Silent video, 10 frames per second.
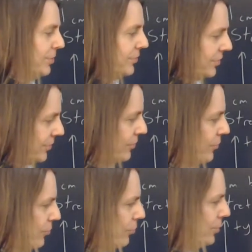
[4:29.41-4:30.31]
But since it's
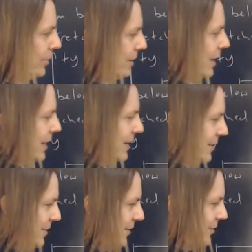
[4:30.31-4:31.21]
true
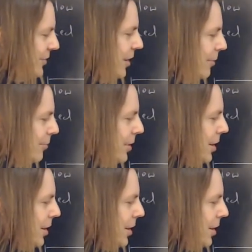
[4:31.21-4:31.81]
this time,